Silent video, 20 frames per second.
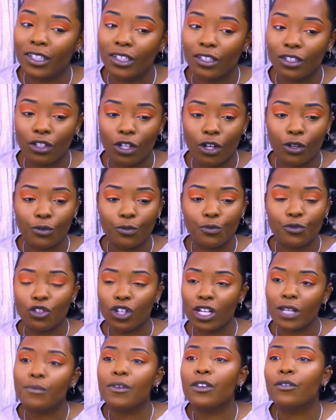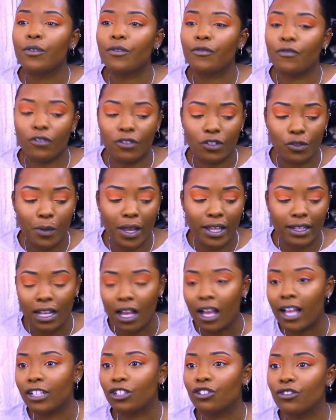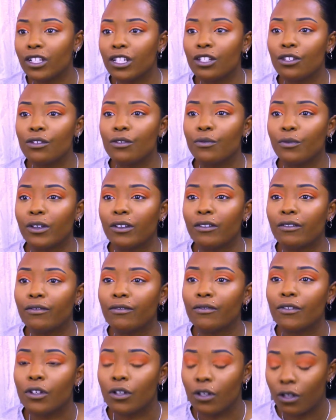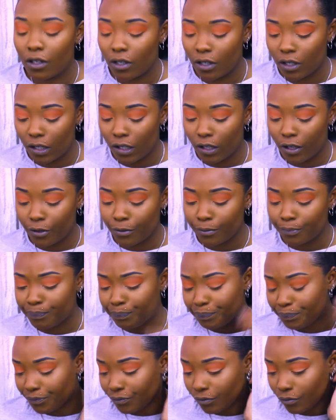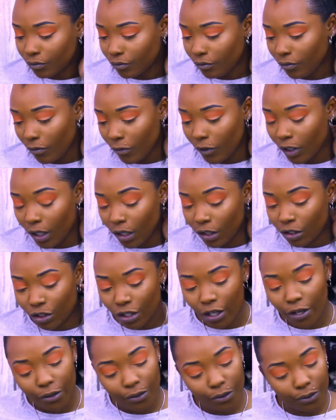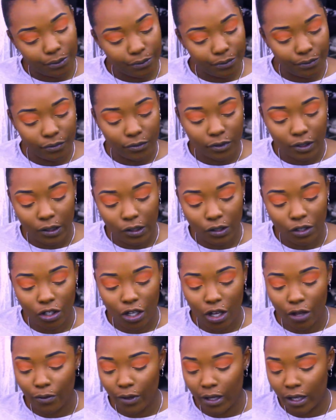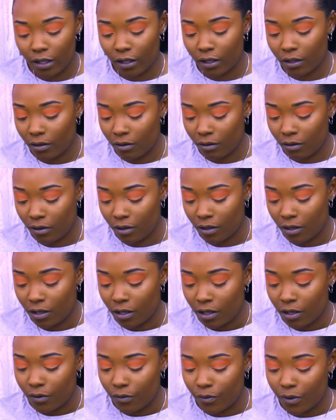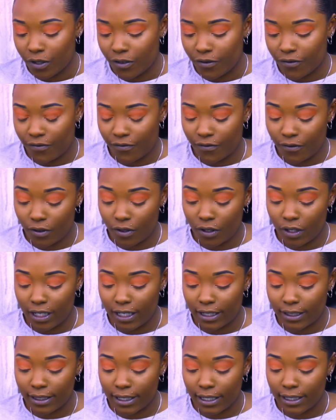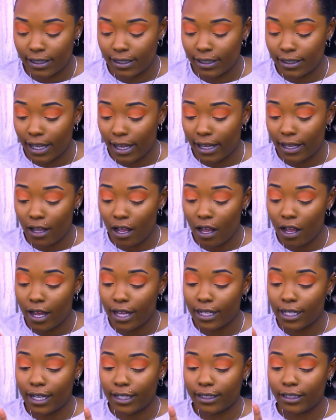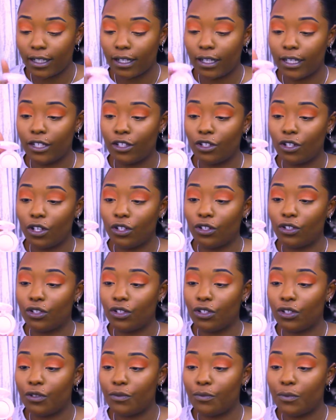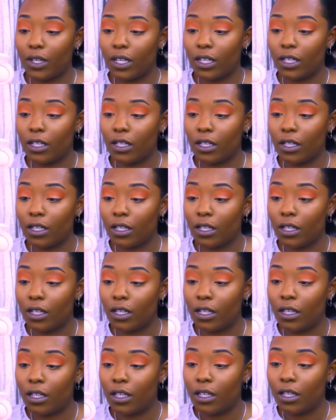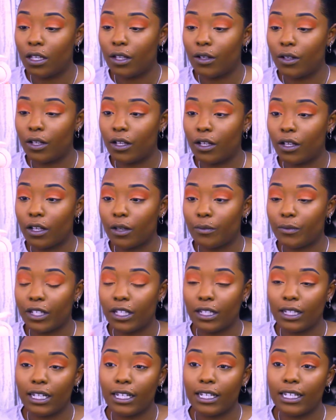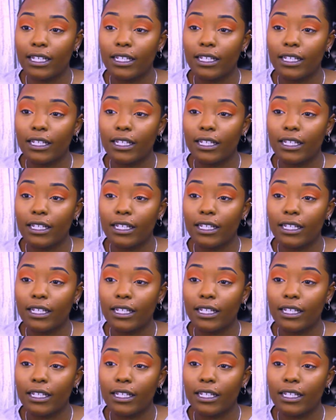You know, treat me with respect that I treat you with, you know. So I'm going to go in with this Estate highlighter in Dew Me, in